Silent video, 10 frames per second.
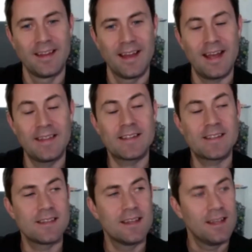And
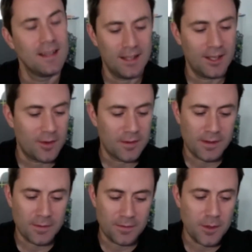that's, there's
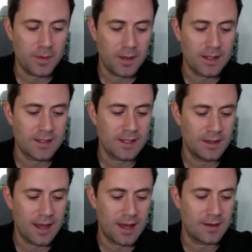a few things
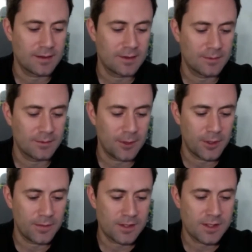in that. What
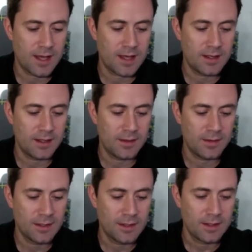you've just said is,